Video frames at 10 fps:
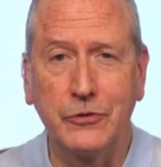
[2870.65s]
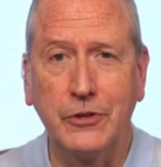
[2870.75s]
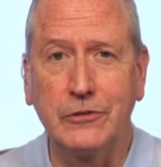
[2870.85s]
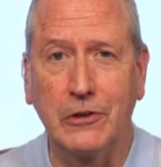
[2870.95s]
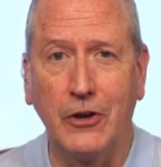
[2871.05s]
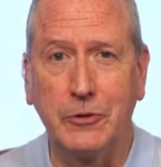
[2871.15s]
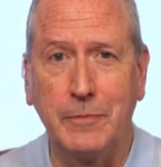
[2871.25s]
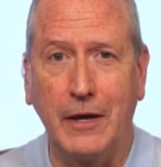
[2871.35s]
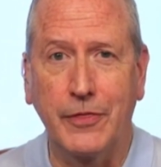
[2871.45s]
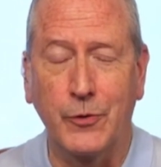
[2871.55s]
He's lost
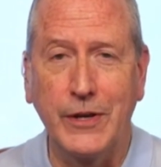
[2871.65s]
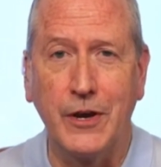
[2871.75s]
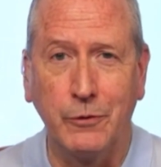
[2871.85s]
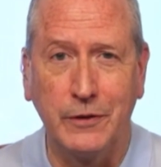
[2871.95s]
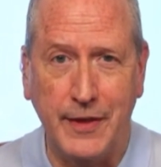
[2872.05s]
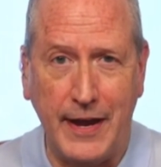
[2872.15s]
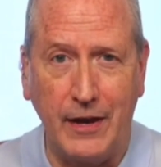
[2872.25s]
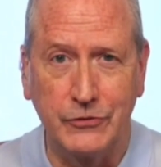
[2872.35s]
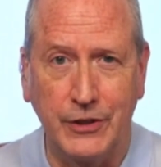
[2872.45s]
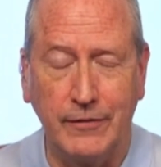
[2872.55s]
about
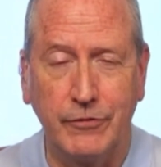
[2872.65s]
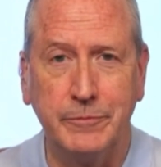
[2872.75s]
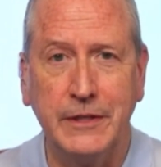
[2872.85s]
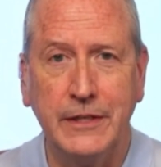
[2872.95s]
300,000 of them